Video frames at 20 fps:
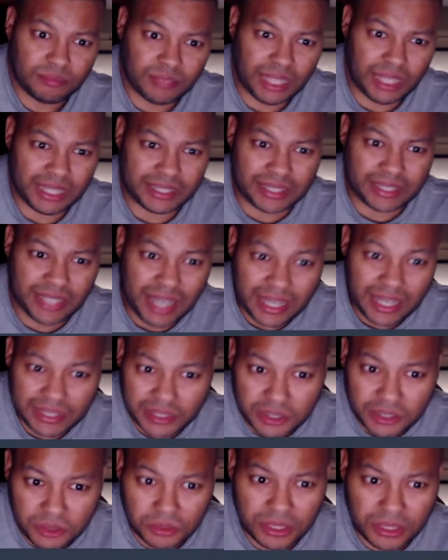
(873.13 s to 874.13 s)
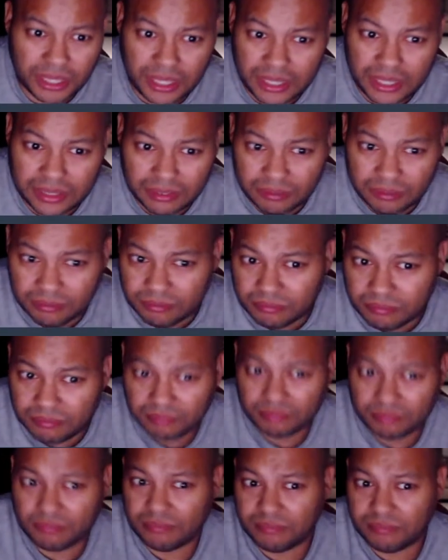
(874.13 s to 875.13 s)
I guess you can,
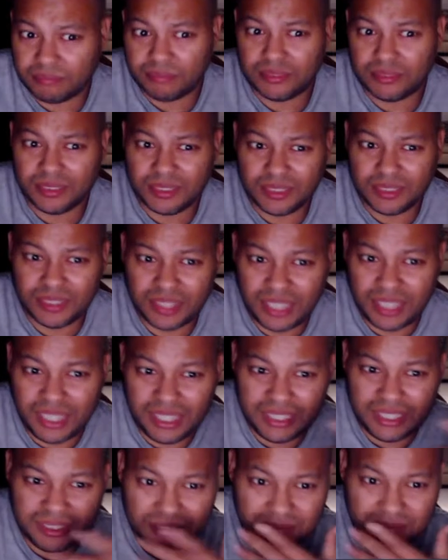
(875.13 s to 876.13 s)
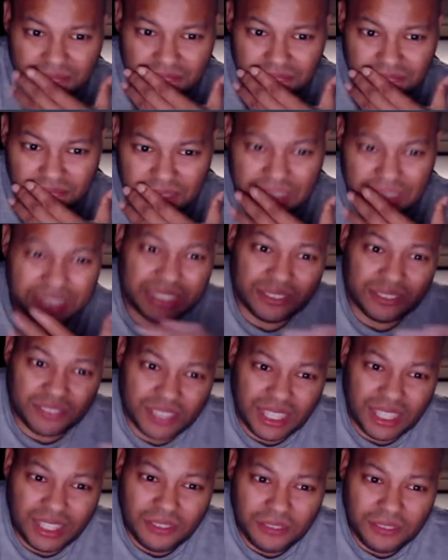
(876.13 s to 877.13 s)
right? But is it
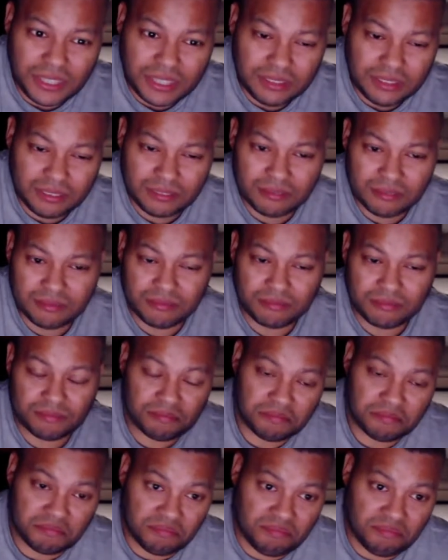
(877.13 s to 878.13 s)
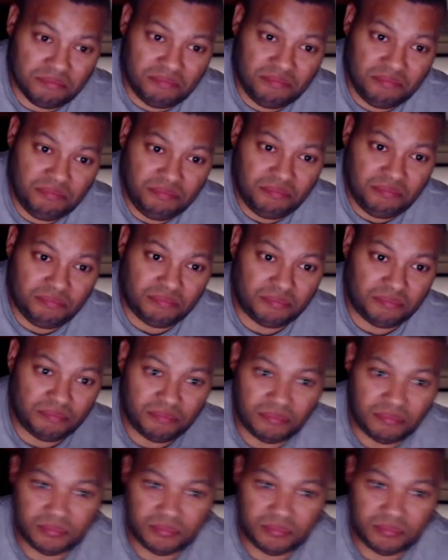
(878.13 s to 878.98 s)
relevant? Mm.